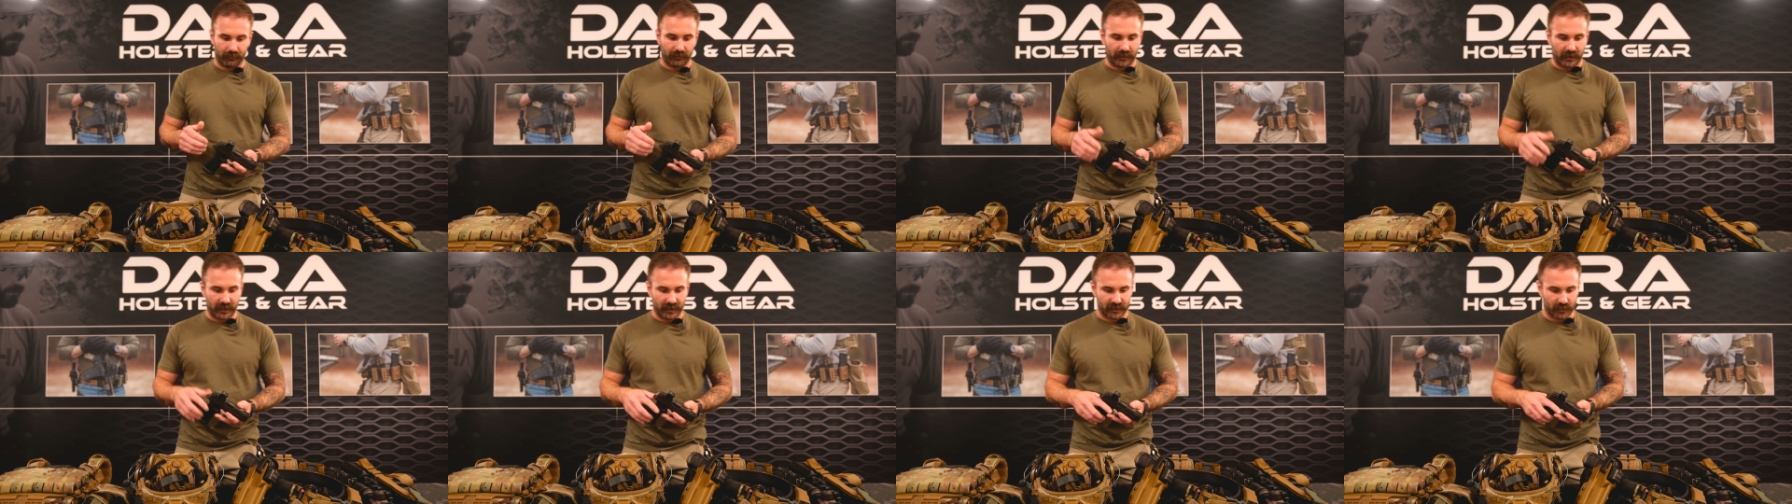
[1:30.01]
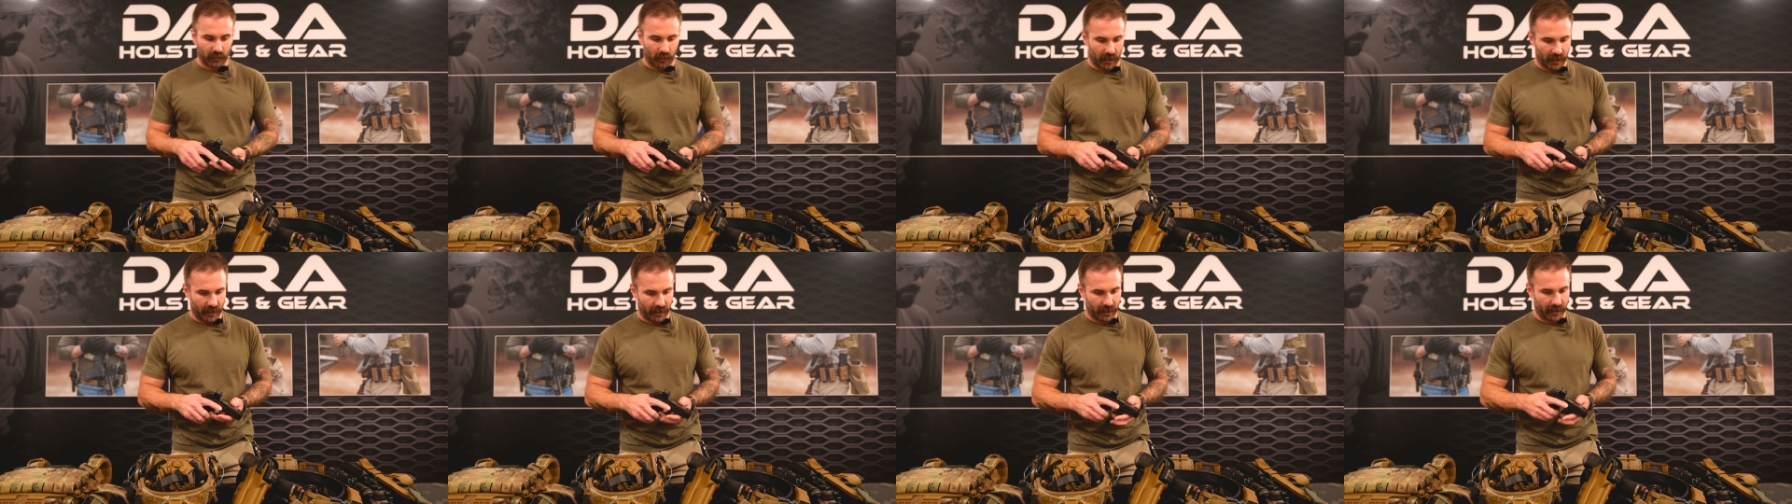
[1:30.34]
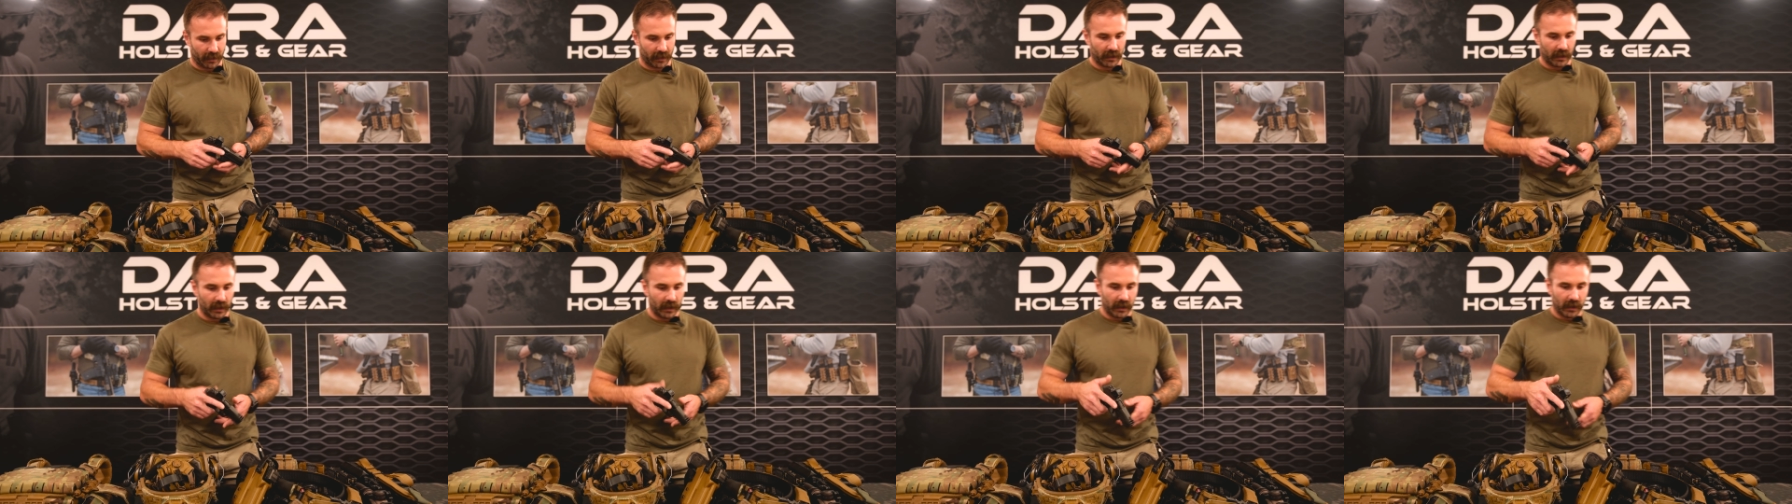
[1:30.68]
this way
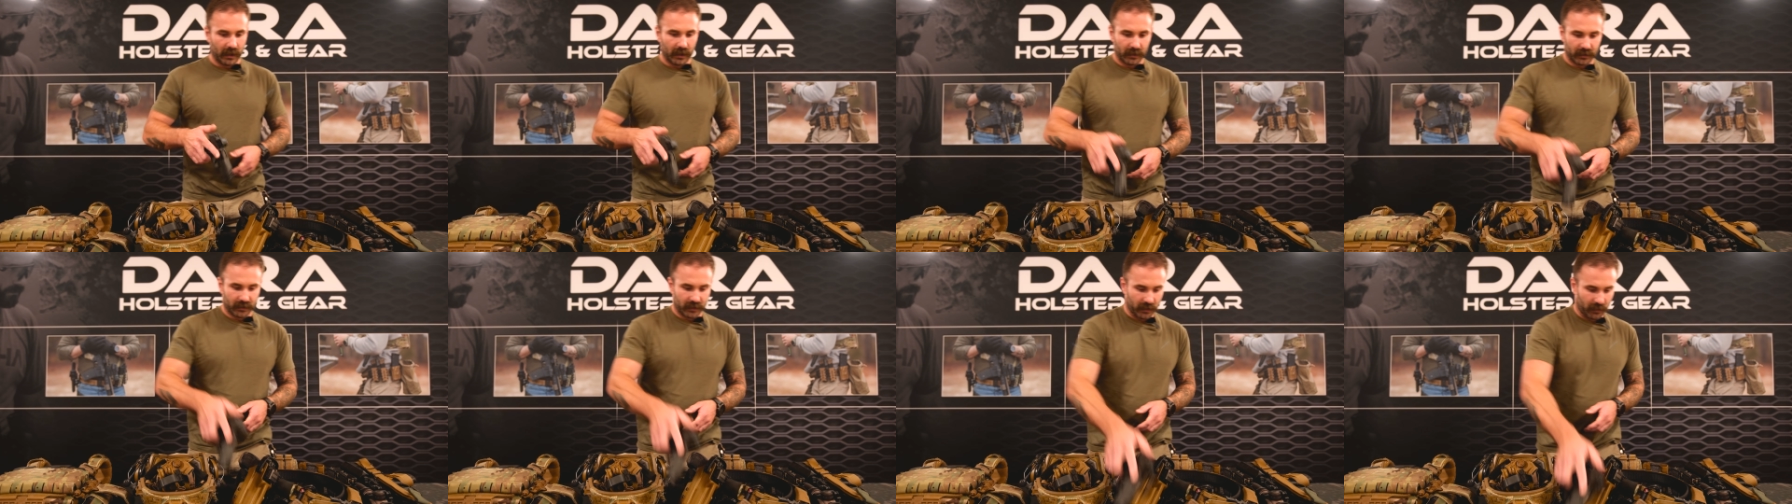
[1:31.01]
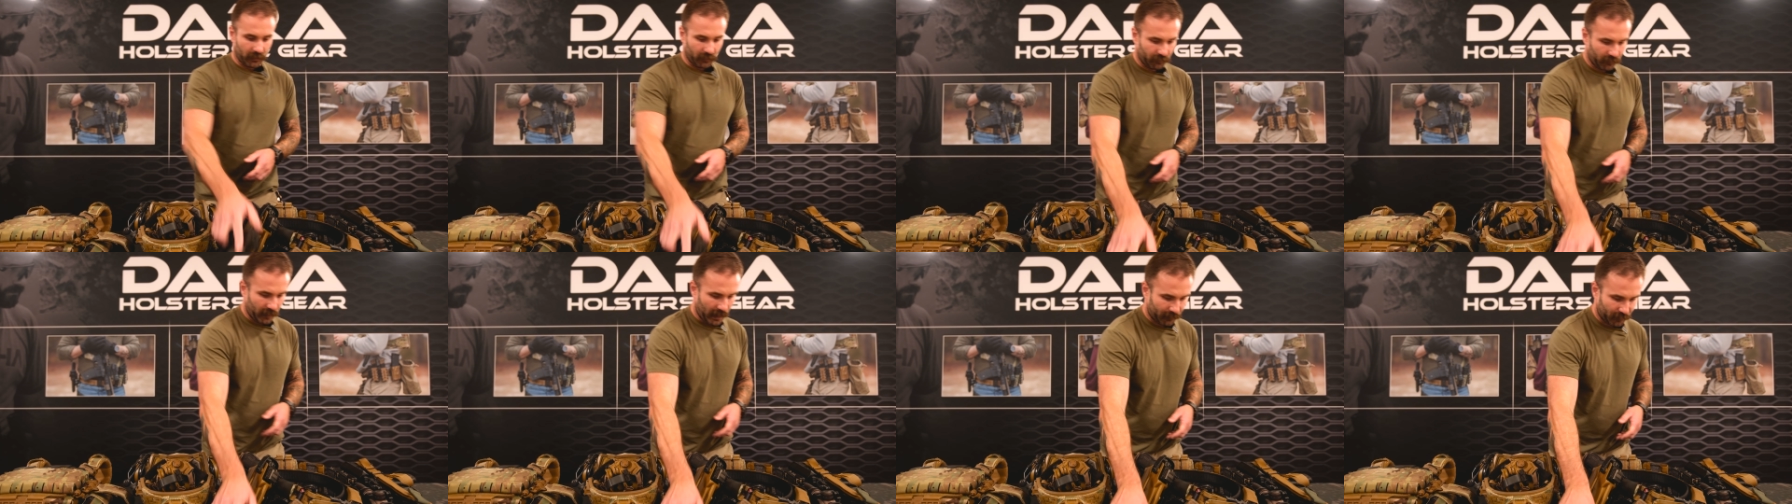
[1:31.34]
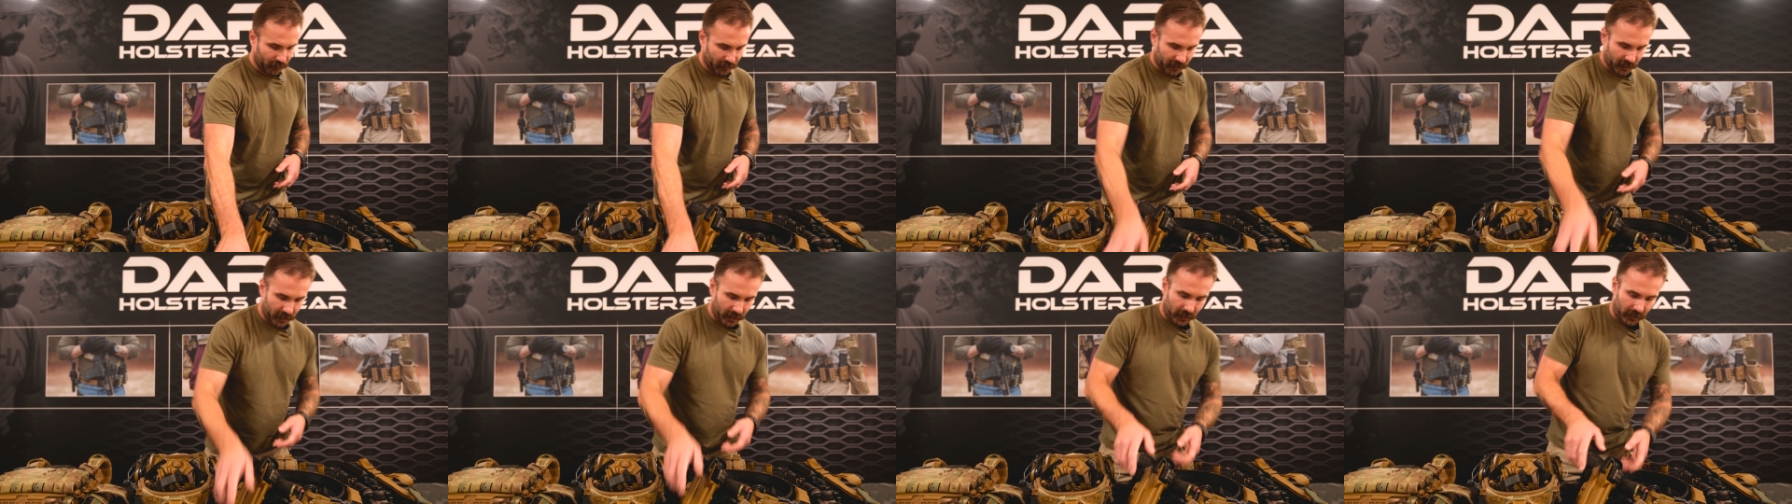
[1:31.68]
to
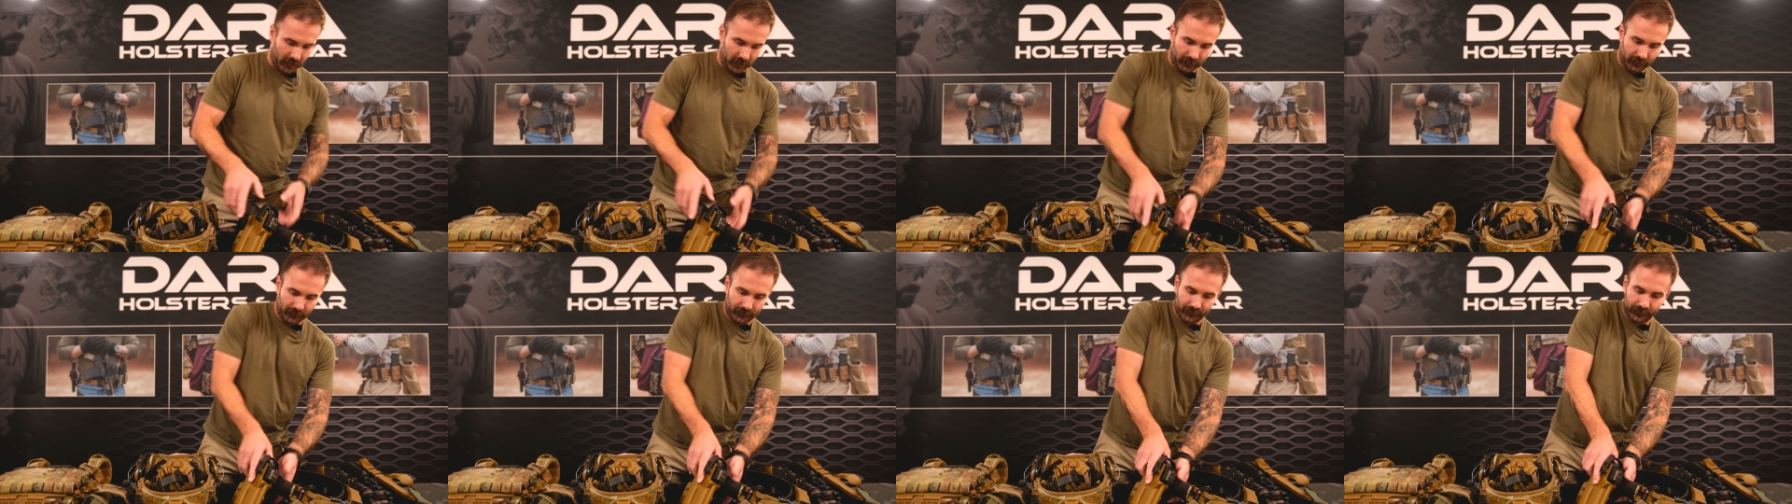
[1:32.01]
replicate